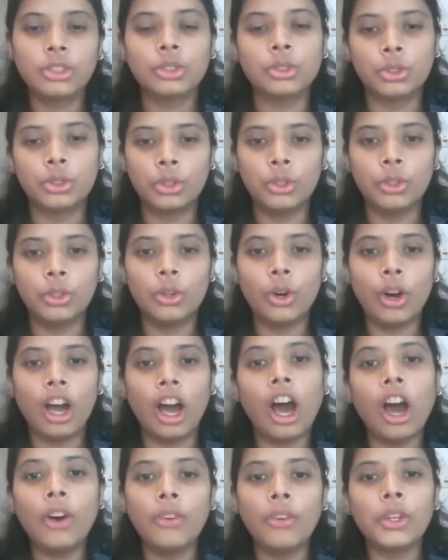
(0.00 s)
So
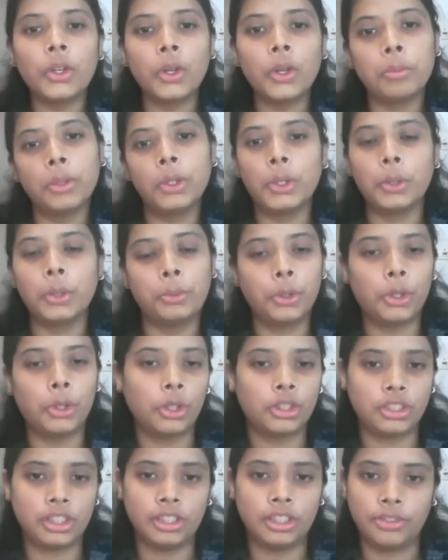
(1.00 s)
how were you able to put
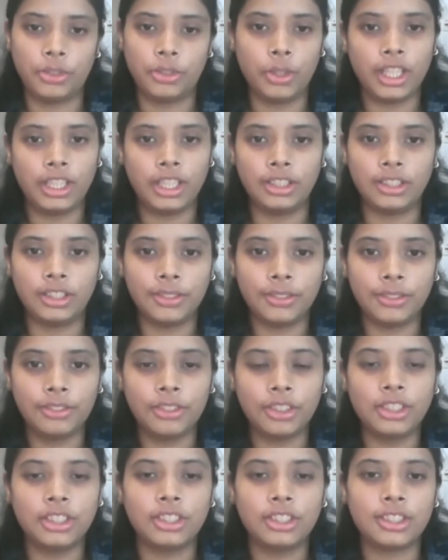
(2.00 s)
yourself together
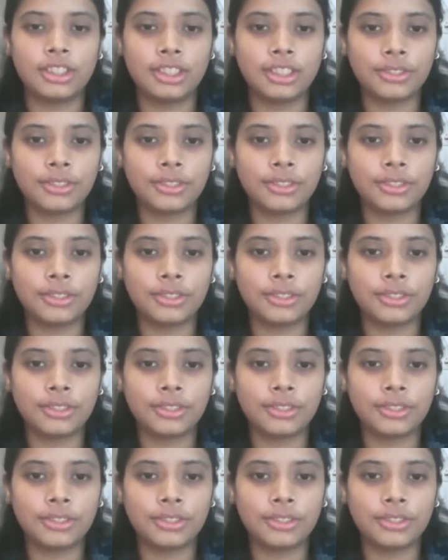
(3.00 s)
for this?